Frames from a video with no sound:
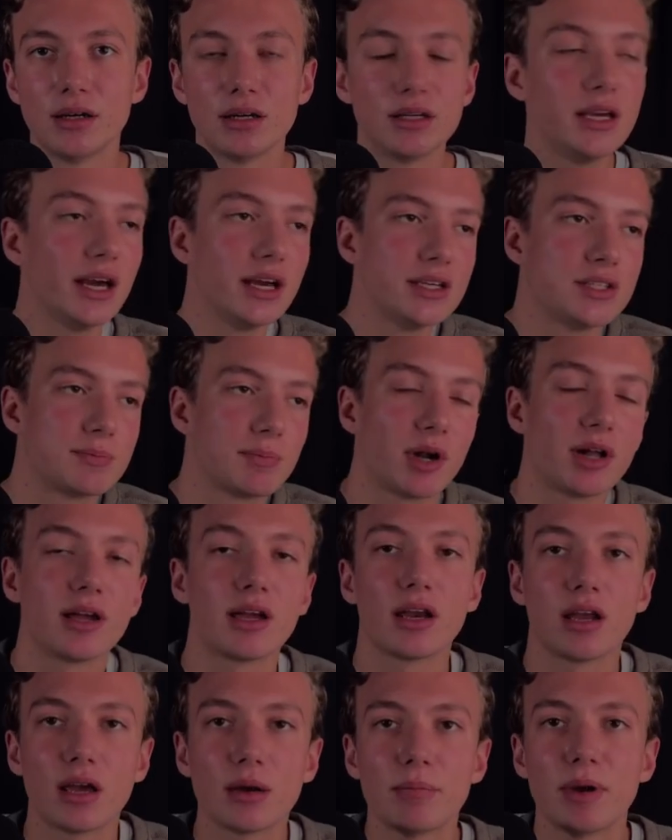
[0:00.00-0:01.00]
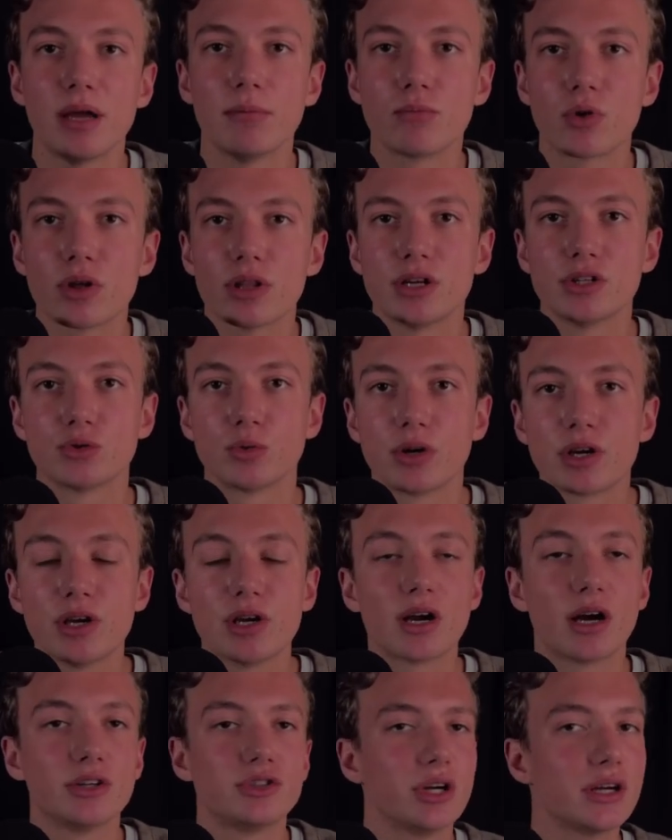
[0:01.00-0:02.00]
Yeah, he's probably going to get paid more than his rookie
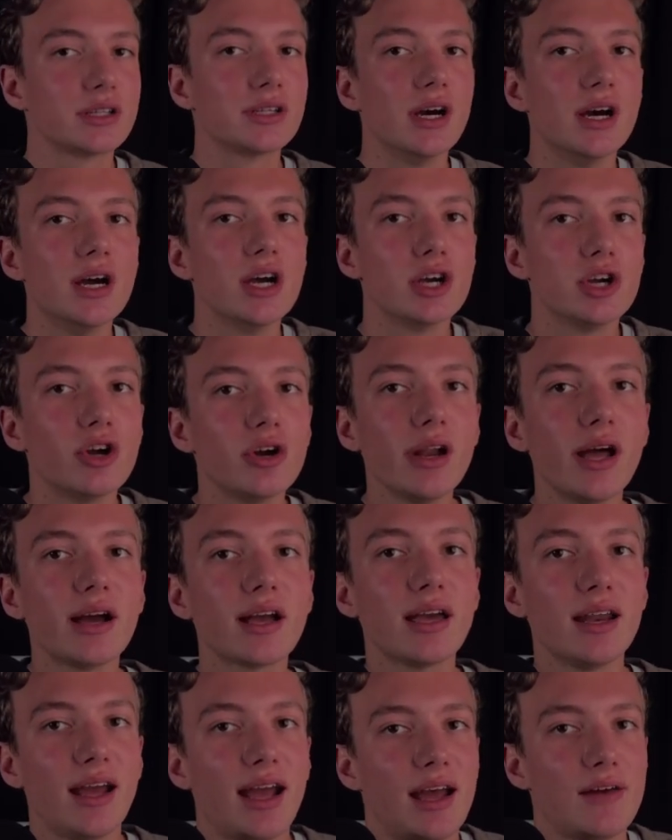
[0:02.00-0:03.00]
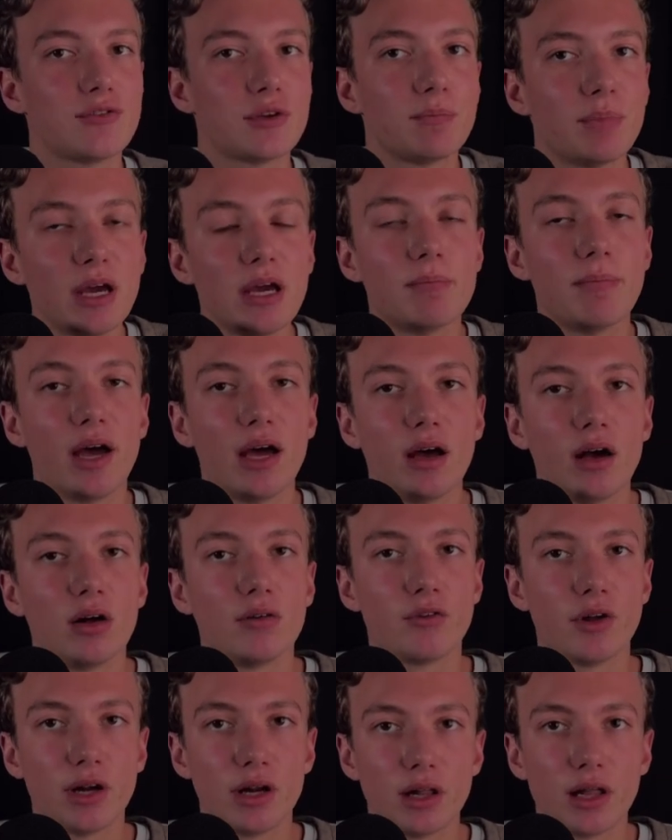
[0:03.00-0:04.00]
contract. You're not going to have to pay Pat
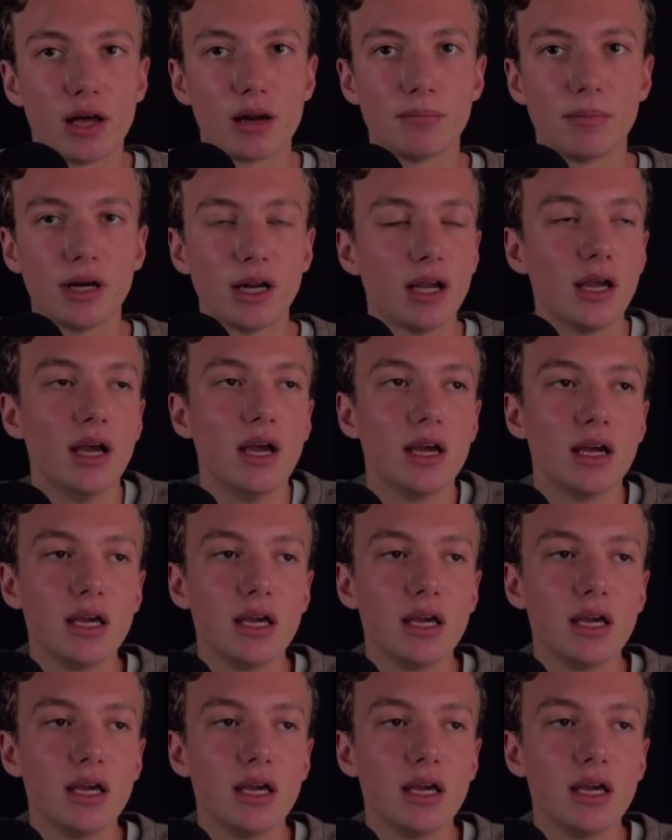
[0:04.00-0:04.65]
Elflein a lot of money.